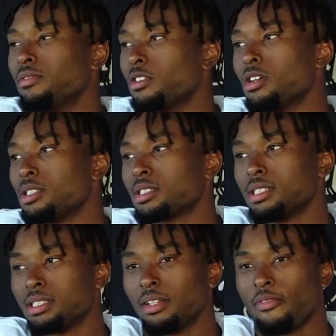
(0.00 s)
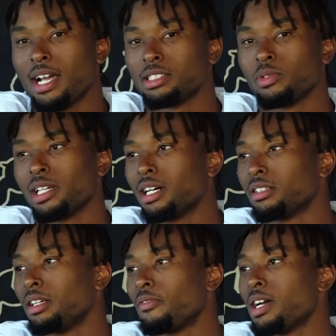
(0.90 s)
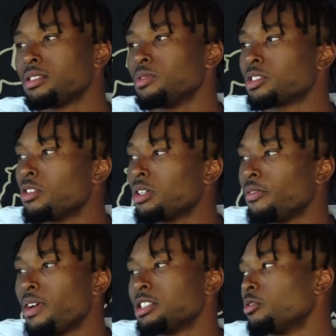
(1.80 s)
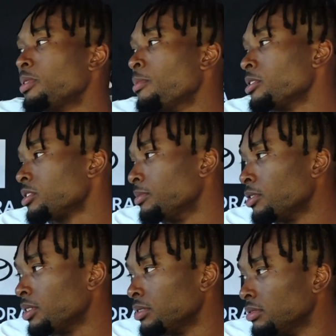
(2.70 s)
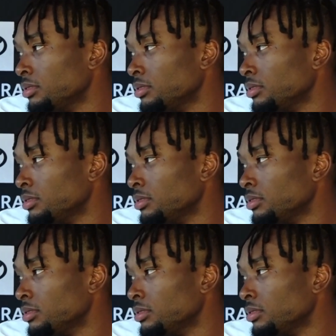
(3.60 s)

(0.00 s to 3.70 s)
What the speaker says: Of course, because the faster we get out there, the faster we score, the faster we put points on the board.